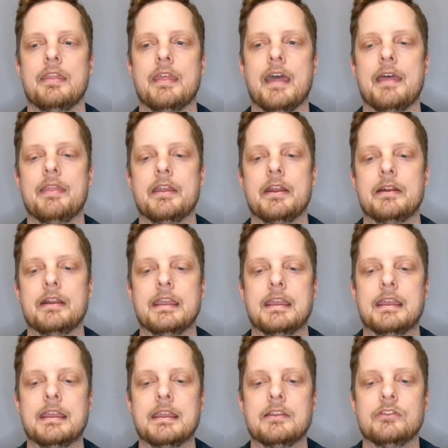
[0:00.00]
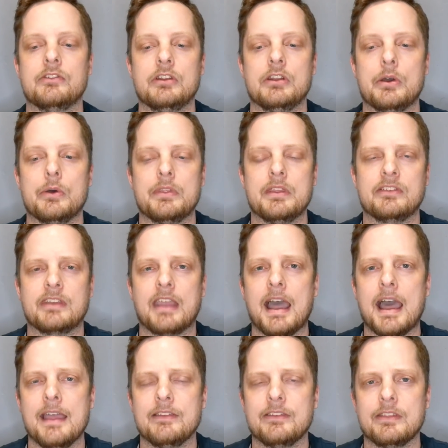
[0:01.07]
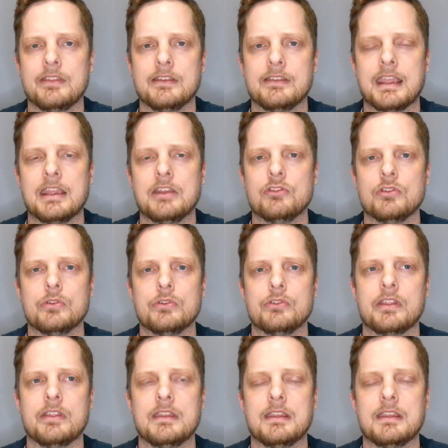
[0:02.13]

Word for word: that there is, you know, these guides and these angels and